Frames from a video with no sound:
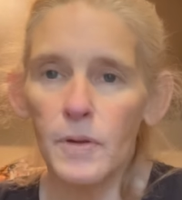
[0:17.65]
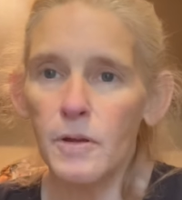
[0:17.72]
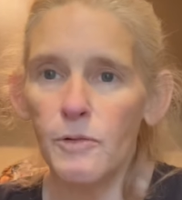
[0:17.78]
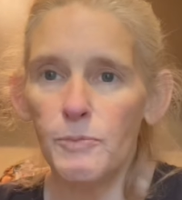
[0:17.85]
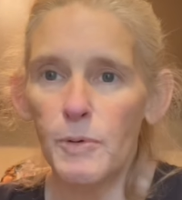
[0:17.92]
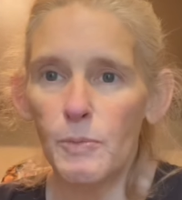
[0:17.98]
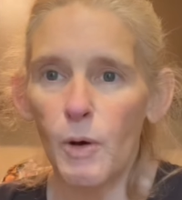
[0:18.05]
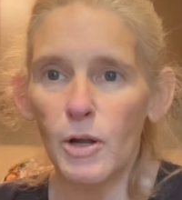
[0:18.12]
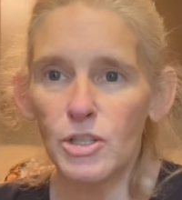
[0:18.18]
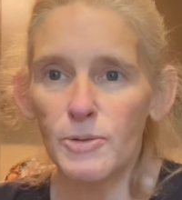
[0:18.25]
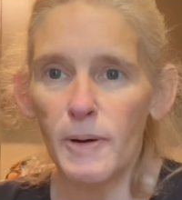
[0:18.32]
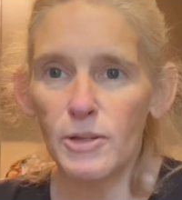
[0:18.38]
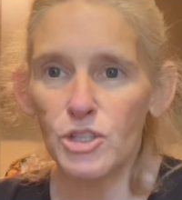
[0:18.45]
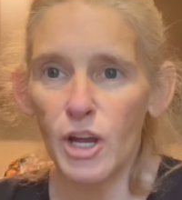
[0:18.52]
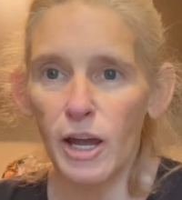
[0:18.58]
you've been watching
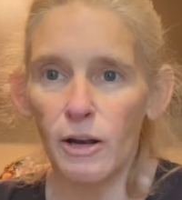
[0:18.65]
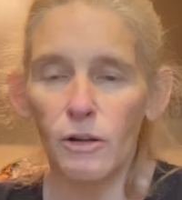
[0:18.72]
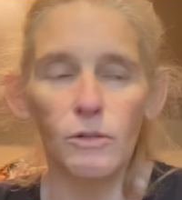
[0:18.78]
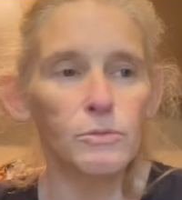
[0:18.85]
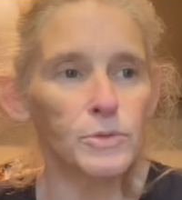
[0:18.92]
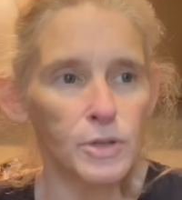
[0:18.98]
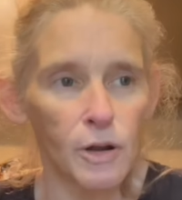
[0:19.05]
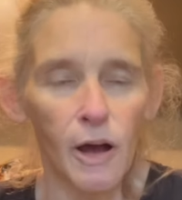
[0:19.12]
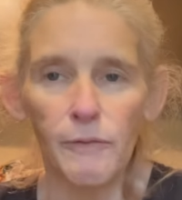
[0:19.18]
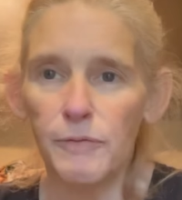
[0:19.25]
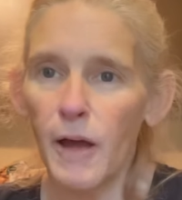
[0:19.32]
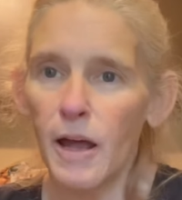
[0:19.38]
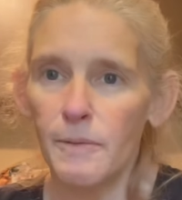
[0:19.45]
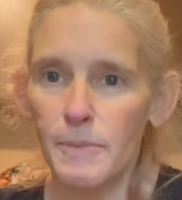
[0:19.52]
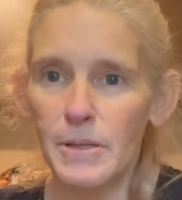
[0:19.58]
my channel, you know, I've
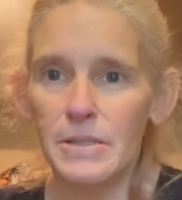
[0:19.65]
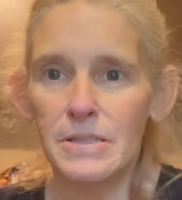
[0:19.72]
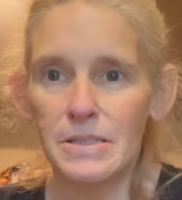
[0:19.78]
kind of been